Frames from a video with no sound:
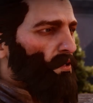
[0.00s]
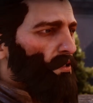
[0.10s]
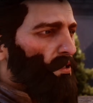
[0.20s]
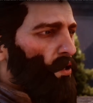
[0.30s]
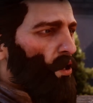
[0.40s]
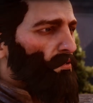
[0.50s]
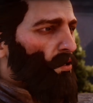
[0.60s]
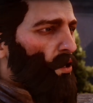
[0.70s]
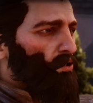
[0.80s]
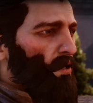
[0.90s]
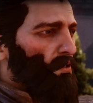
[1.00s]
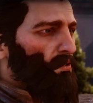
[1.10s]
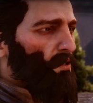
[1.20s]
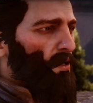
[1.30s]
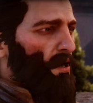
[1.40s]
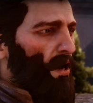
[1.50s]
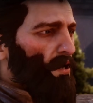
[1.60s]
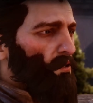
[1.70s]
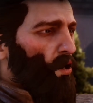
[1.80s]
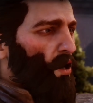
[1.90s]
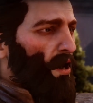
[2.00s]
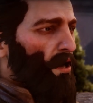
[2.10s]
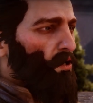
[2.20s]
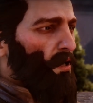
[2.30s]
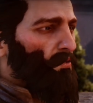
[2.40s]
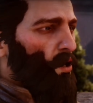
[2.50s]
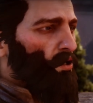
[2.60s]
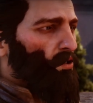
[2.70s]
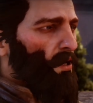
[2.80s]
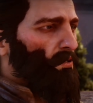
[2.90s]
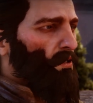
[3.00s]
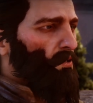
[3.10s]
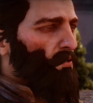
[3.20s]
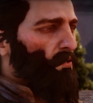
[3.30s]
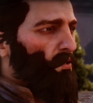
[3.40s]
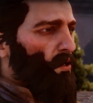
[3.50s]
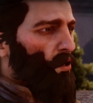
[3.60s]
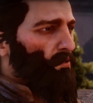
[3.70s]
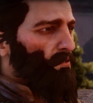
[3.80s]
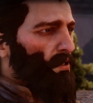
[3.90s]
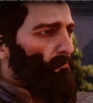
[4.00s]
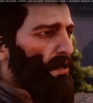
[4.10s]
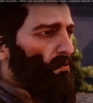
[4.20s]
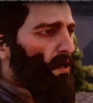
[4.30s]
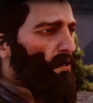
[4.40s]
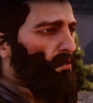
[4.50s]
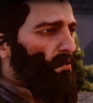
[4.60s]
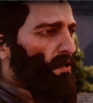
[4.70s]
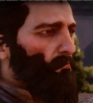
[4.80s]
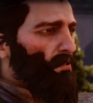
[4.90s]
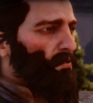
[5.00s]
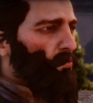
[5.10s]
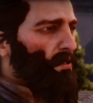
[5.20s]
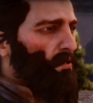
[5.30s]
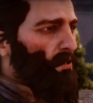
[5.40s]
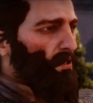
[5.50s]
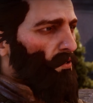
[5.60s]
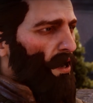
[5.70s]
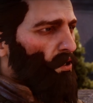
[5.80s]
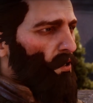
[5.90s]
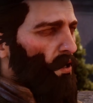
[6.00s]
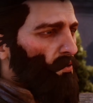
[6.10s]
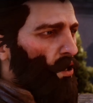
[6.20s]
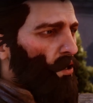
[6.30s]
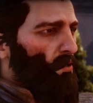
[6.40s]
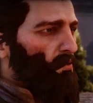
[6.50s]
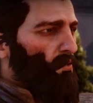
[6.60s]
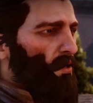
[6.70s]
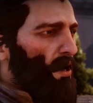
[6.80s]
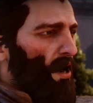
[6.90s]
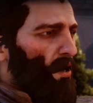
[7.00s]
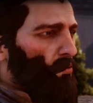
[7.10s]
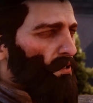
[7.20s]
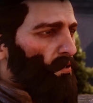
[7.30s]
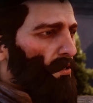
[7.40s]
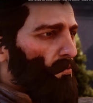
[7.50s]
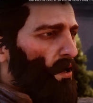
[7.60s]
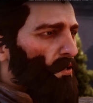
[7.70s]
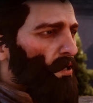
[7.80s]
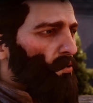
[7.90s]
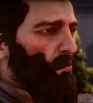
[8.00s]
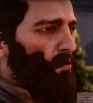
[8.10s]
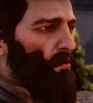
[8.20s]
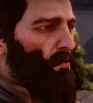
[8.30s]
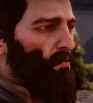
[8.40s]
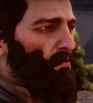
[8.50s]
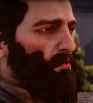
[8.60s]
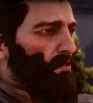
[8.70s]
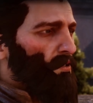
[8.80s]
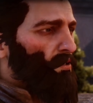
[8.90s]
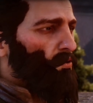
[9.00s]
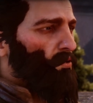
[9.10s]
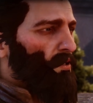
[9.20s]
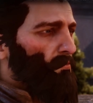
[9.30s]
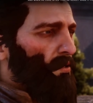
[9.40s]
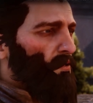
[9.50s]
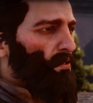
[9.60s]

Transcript: I know soldiers. I know our soldiers. Corypheus made a hundred enemies when he kicked down our door. And when he came after you, he really made it